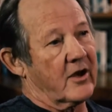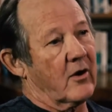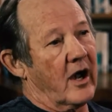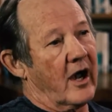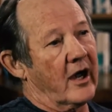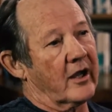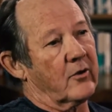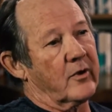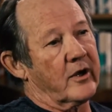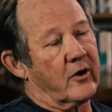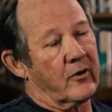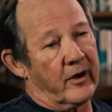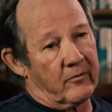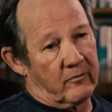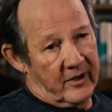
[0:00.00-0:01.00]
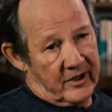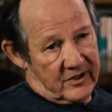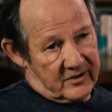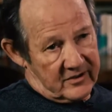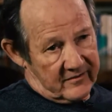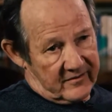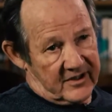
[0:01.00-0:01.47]
oh, how do we create
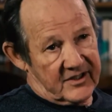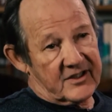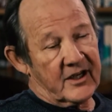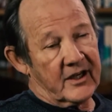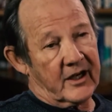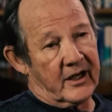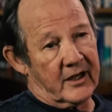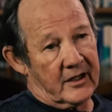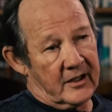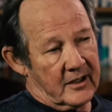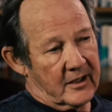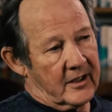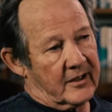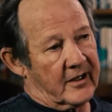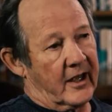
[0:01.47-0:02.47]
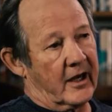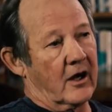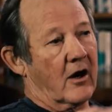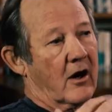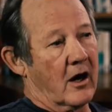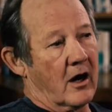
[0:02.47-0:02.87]
regions of a city that